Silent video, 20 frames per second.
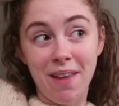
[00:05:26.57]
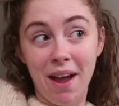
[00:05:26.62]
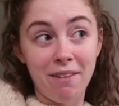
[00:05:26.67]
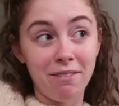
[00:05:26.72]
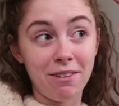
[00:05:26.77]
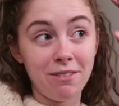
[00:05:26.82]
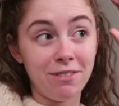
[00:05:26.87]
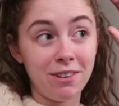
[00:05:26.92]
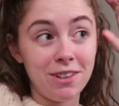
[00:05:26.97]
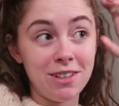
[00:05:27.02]

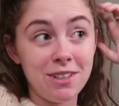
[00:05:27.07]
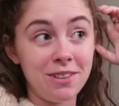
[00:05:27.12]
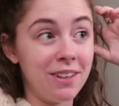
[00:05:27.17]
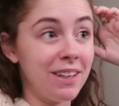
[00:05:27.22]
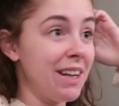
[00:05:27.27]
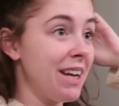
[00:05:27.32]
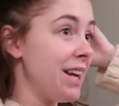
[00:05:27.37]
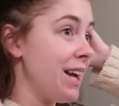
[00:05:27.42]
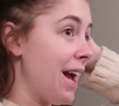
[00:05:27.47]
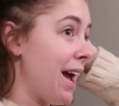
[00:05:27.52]
having fun
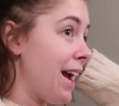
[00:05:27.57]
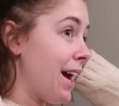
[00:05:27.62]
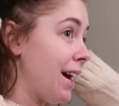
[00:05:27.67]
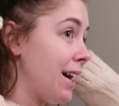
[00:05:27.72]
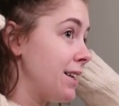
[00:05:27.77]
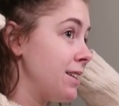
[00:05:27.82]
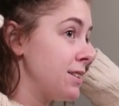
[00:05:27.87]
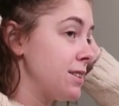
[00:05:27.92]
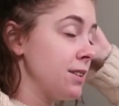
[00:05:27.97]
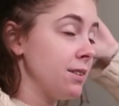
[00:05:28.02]
doing it,
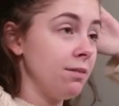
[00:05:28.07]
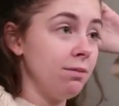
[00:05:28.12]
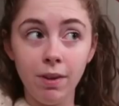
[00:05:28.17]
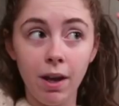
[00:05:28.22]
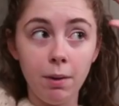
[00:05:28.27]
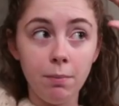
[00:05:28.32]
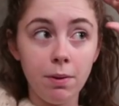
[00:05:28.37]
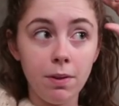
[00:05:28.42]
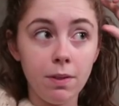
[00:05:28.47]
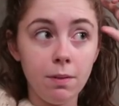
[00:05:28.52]
and
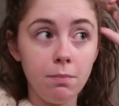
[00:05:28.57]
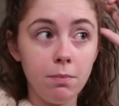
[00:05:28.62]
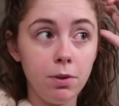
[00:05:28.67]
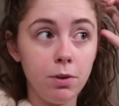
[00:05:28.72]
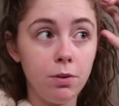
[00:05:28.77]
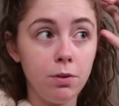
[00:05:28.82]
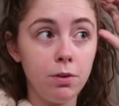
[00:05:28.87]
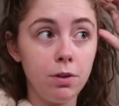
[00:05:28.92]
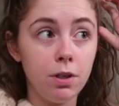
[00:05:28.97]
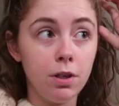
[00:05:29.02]
I'm in the
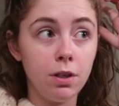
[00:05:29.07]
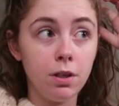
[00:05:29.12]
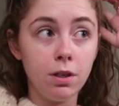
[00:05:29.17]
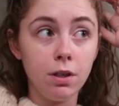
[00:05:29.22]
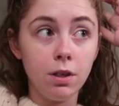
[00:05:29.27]
mood